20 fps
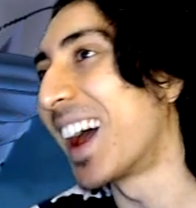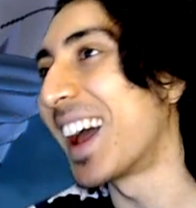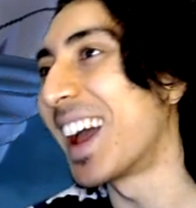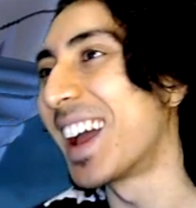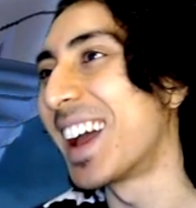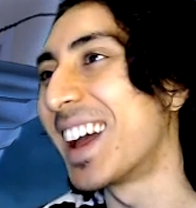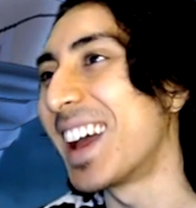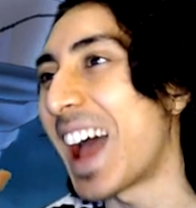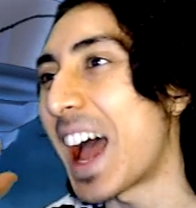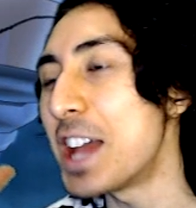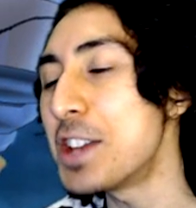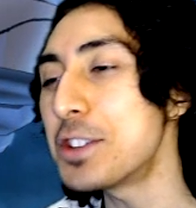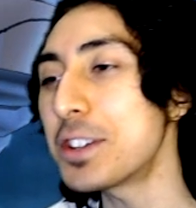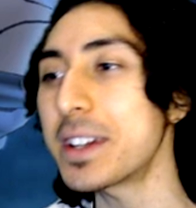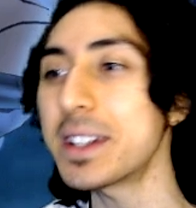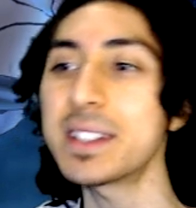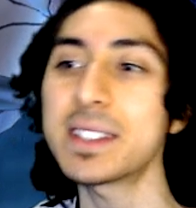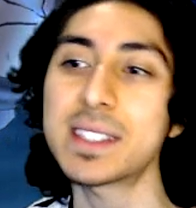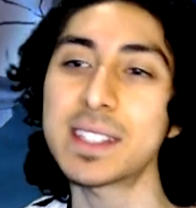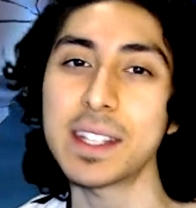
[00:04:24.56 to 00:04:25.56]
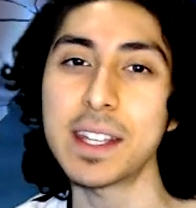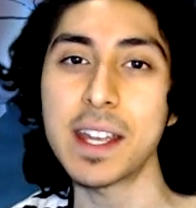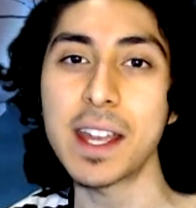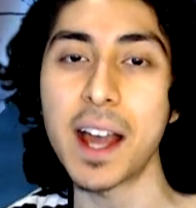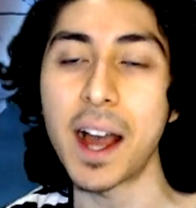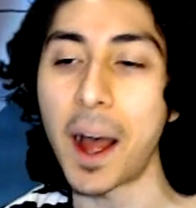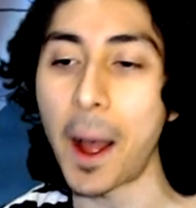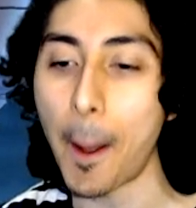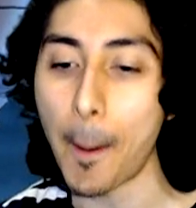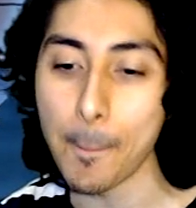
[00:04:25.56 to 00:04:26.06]
as you can see,
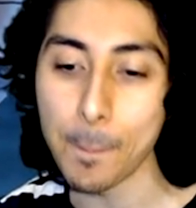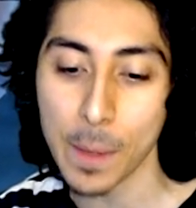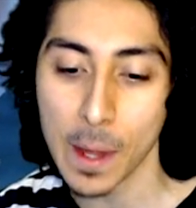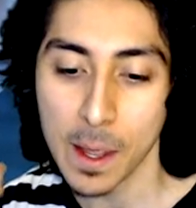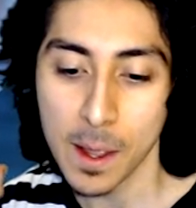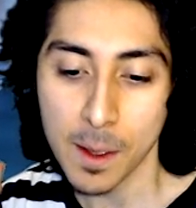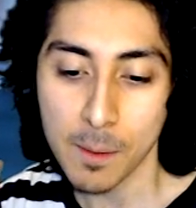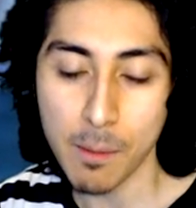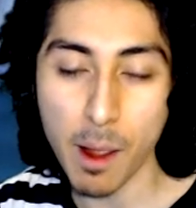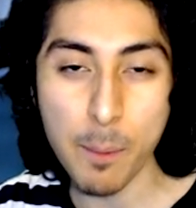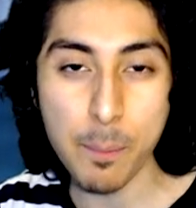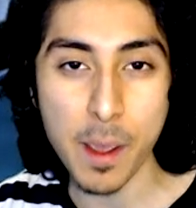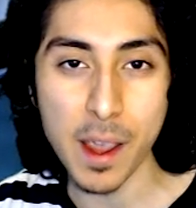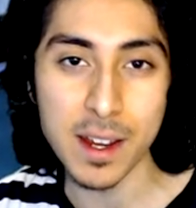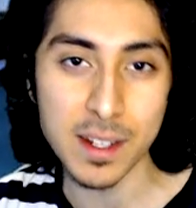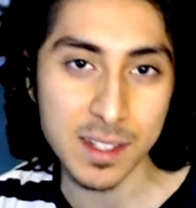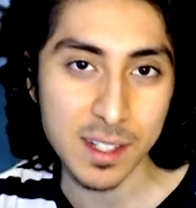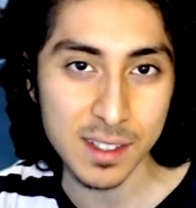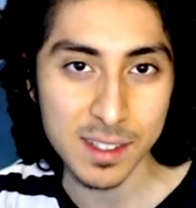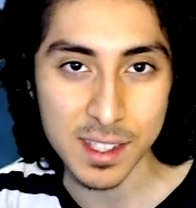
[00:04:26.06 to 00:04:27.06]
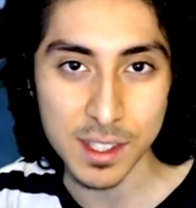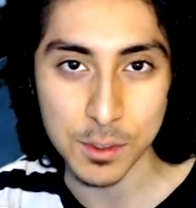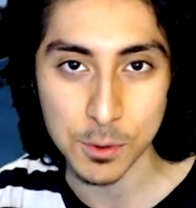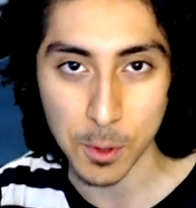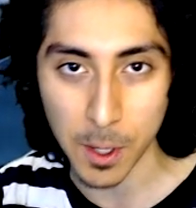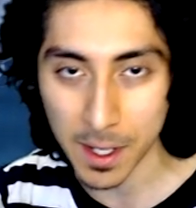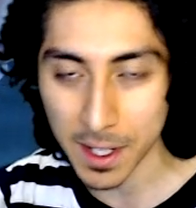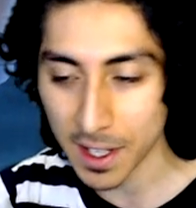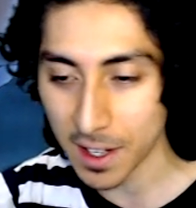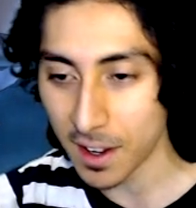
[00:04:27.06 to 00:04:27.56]
my patience is
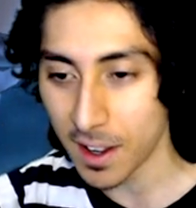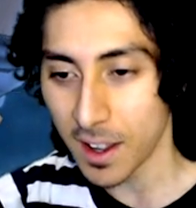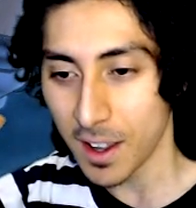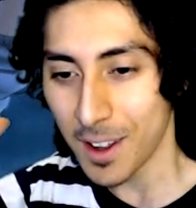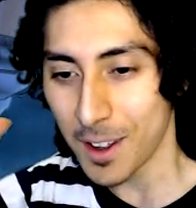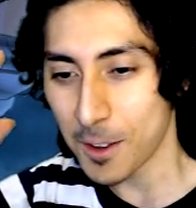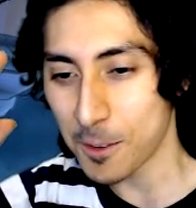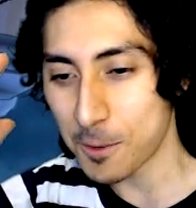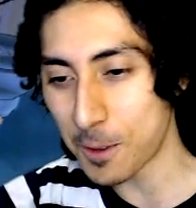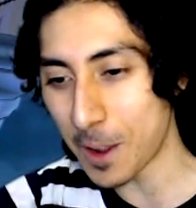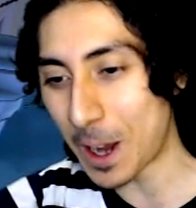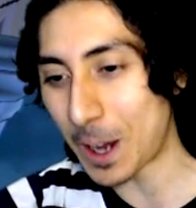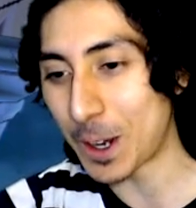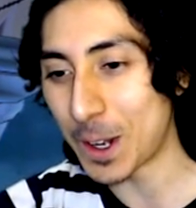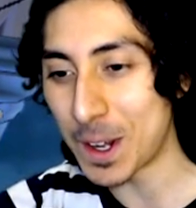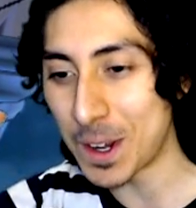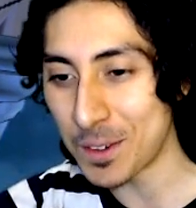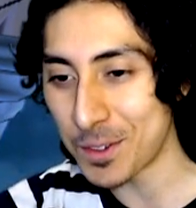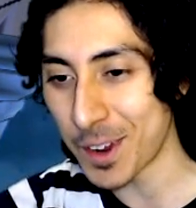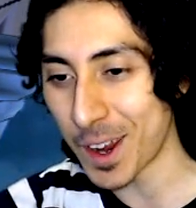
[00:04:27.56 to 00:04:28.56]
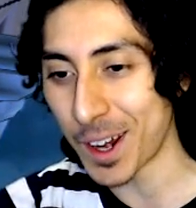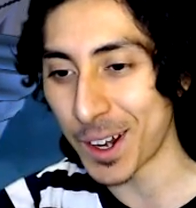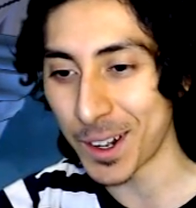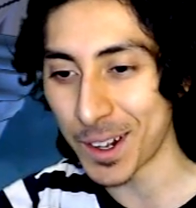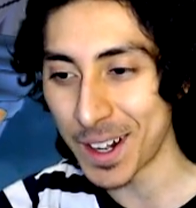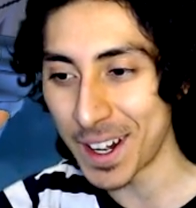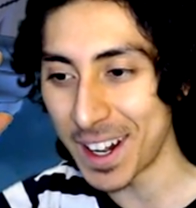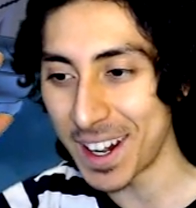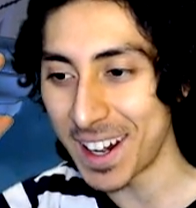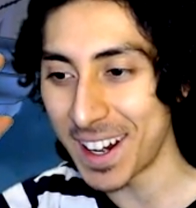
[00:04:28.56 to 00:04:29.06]
running very,
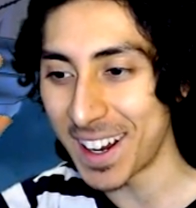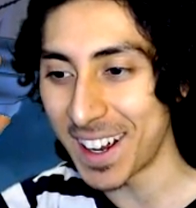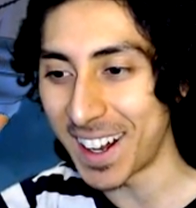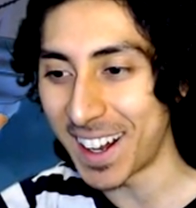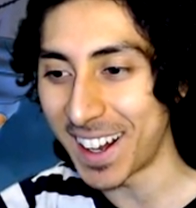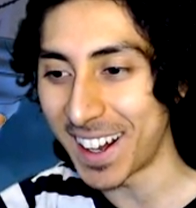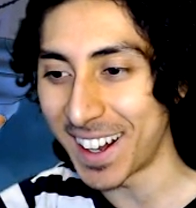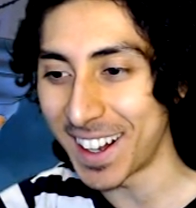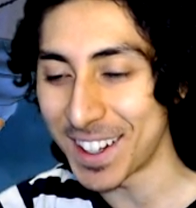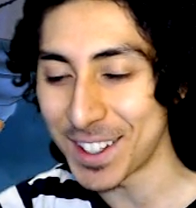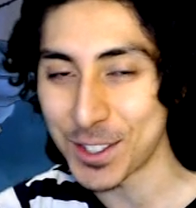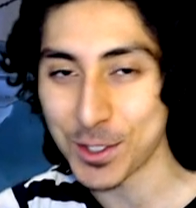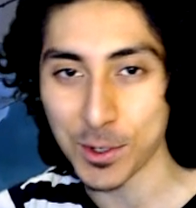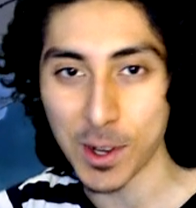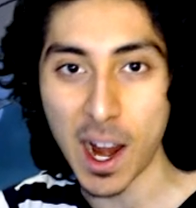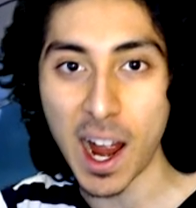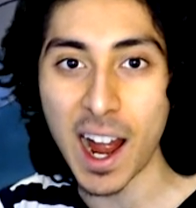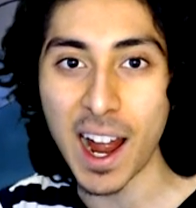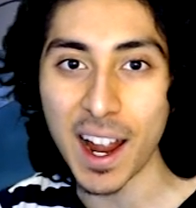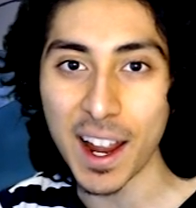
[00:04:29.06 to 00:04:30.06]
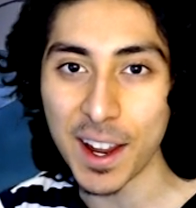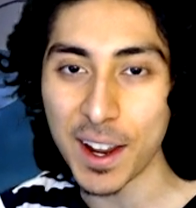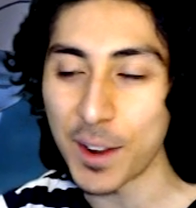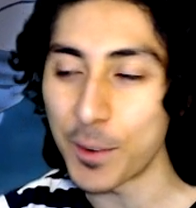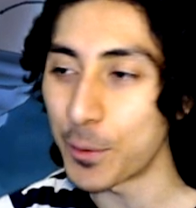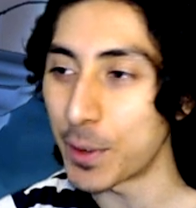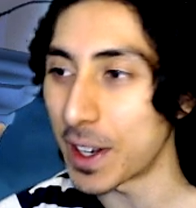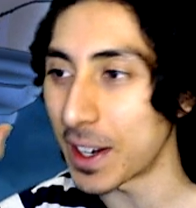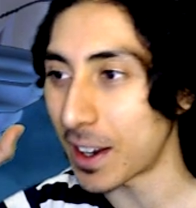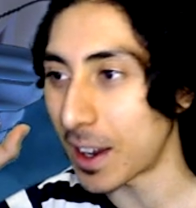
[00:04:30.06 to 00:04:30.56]
very dry
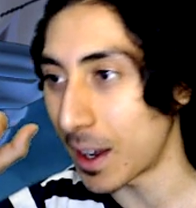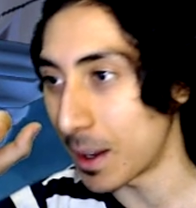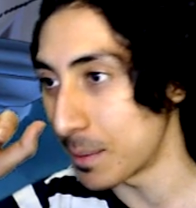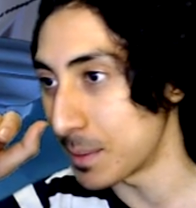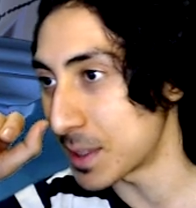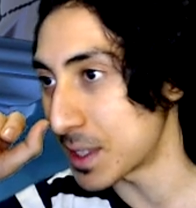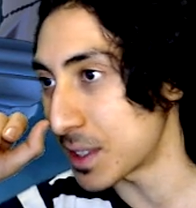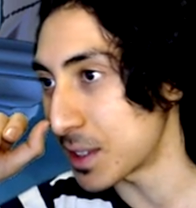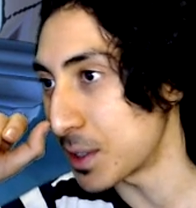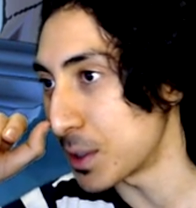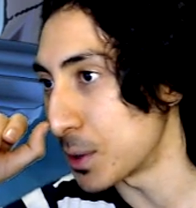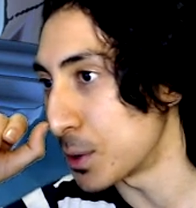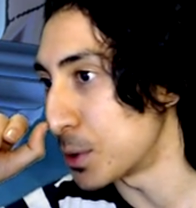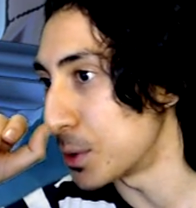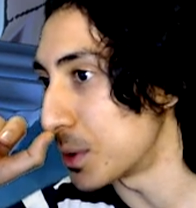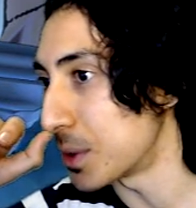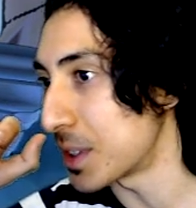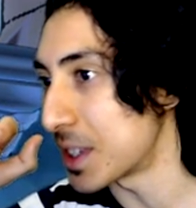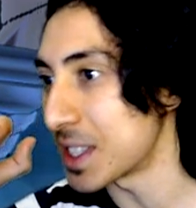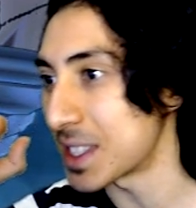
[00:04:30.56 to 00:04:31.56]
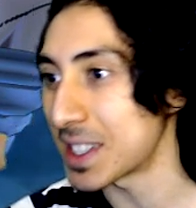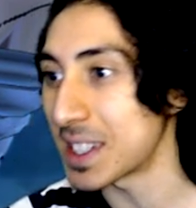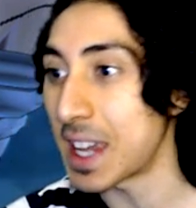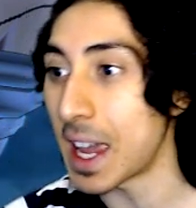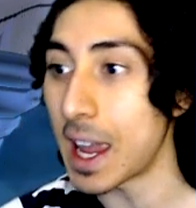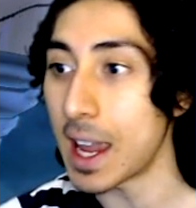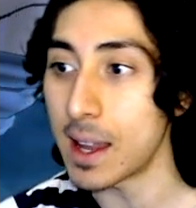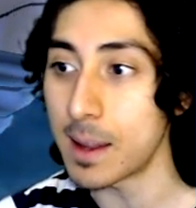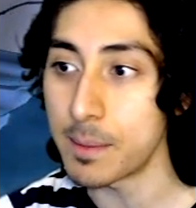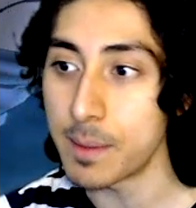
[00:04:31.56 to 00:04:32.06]
when it comes to this
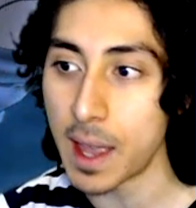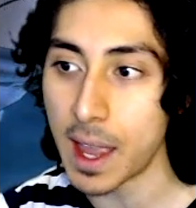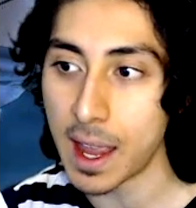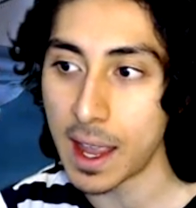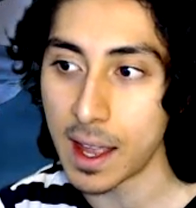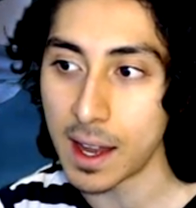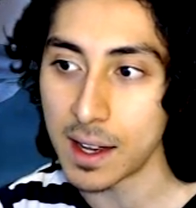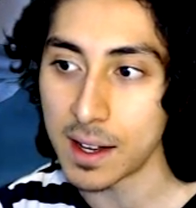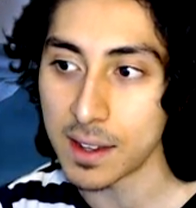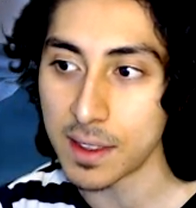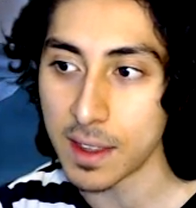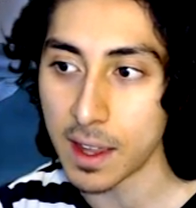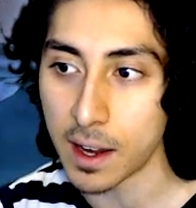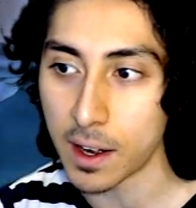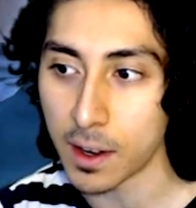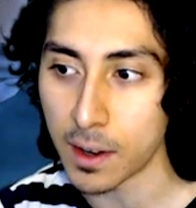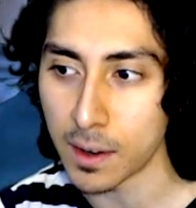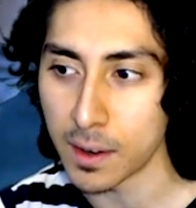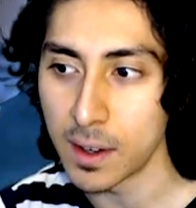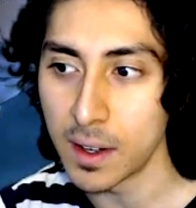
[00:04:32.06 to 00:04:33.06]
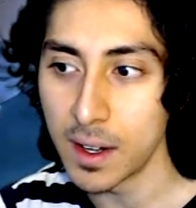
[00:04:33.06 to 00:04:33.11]
game and their